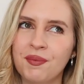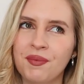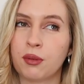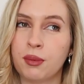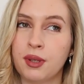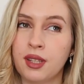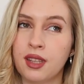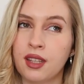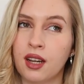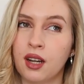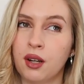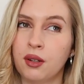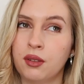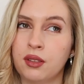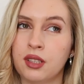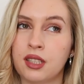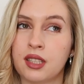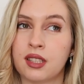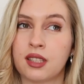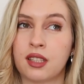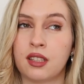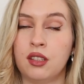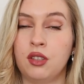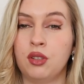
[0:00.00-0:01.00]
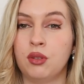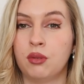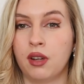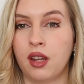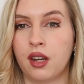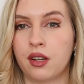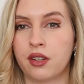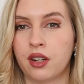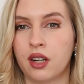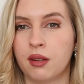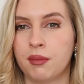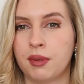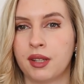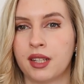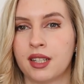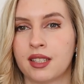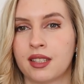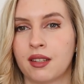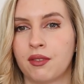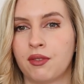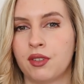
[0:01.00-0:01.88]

For me now it's a new era, because I